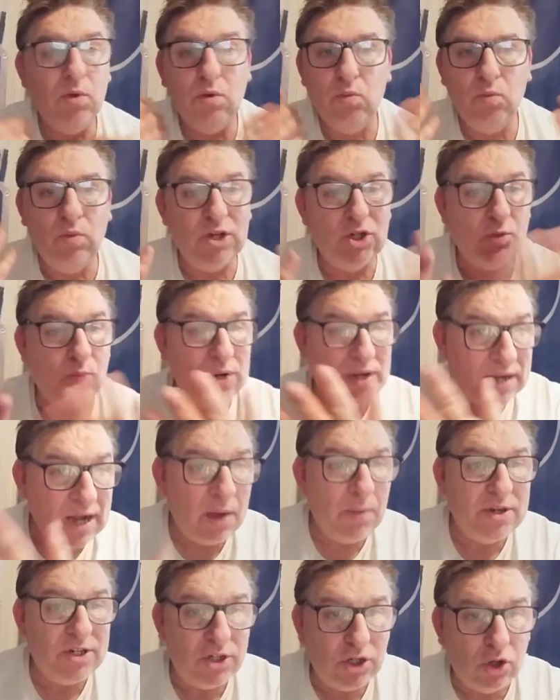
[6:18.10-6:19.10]
which we
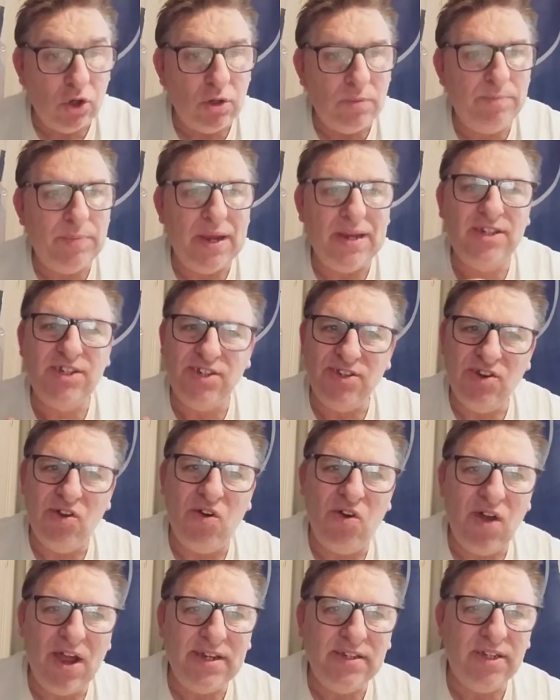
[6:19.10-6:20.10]
know is good, but it's
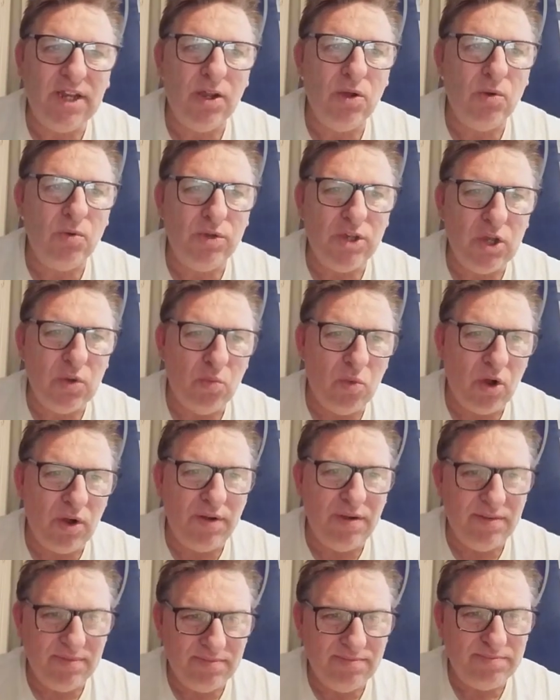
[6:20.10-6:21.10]
not ideal. You
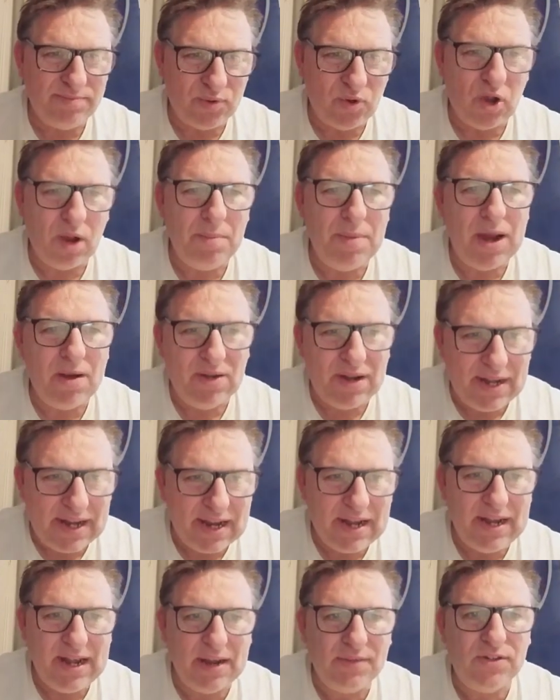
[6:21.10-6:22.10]
want primarily
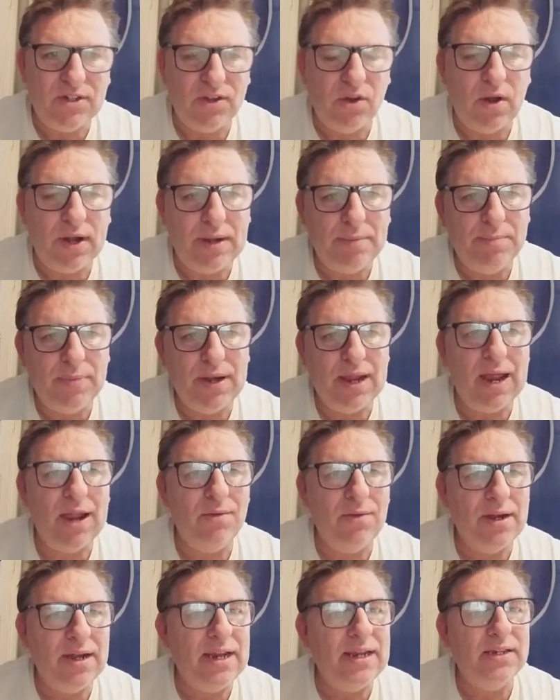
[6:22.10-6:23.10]
a left-sided
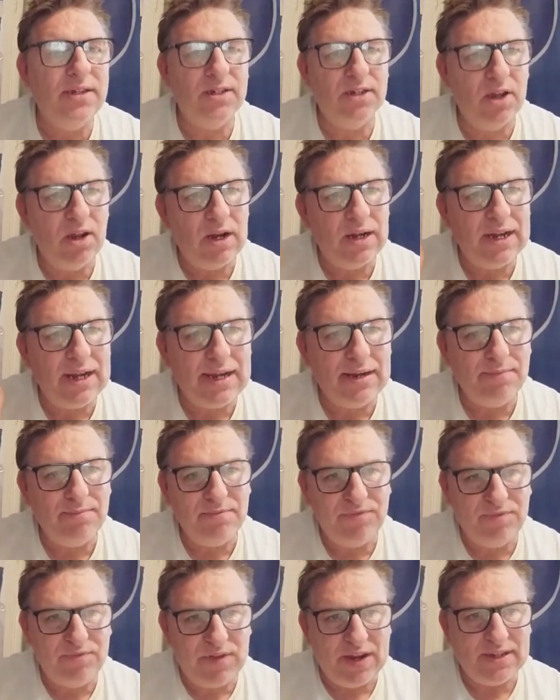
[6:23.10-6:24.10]
player, and he certainly
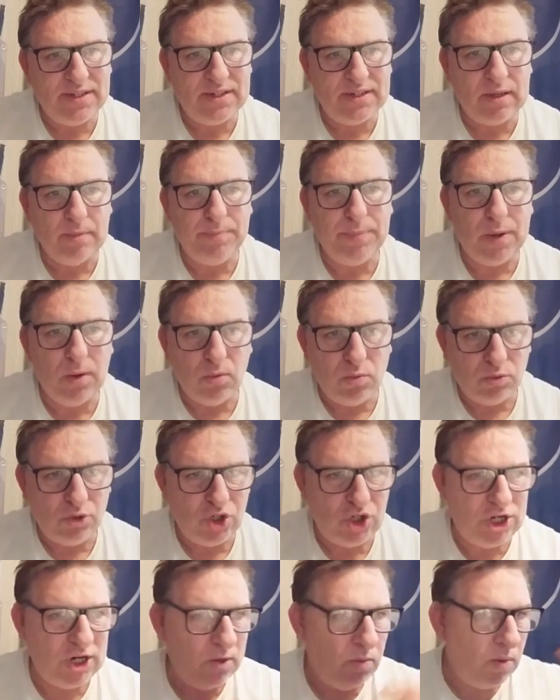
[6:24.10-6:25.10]
fits the bill.
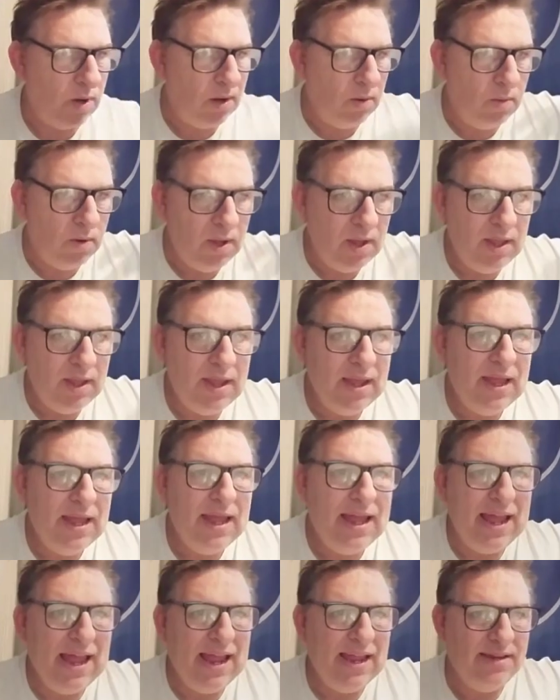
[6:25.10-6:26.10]
Chilwell
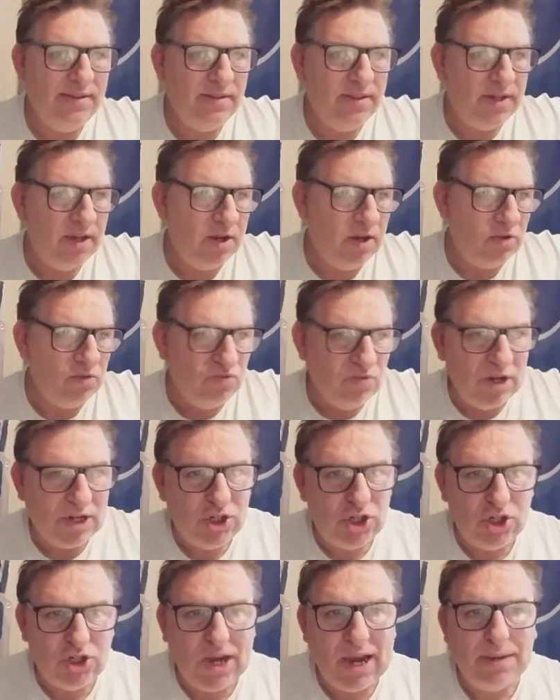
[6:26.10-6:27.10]
and uh,
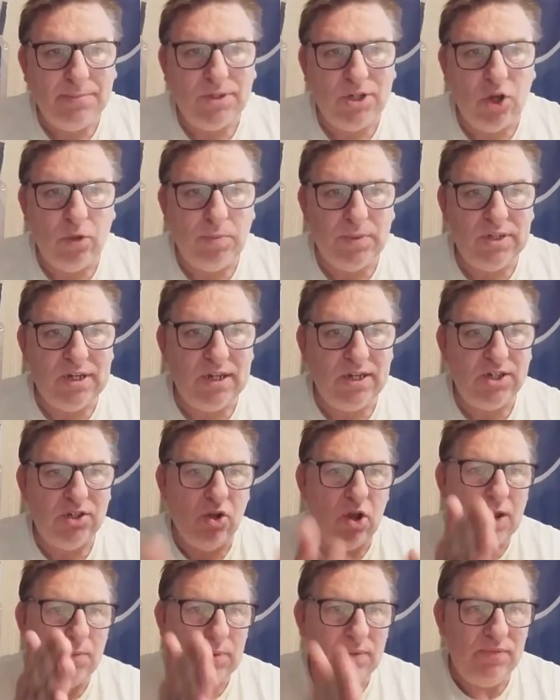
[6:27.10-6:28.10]
Reece James, the opposite
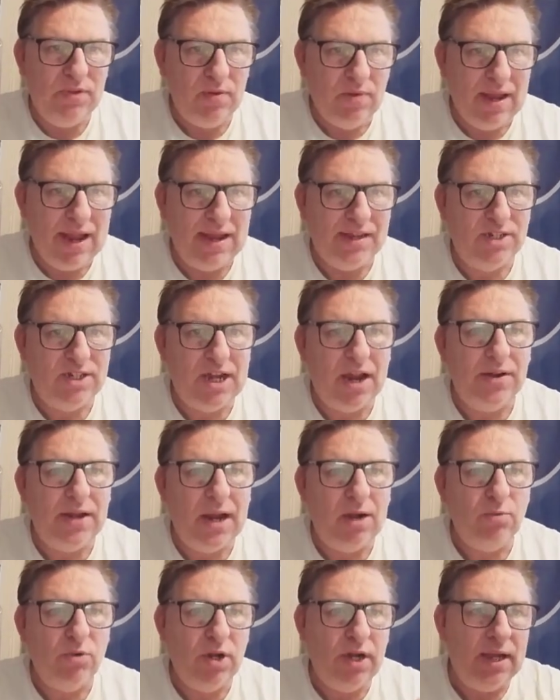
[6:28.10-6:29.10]
side, with
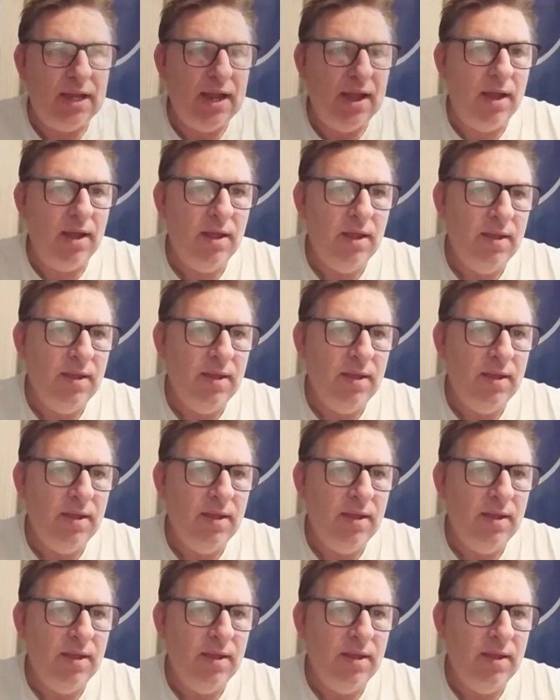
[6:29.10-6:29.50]
Antonio Rudiger,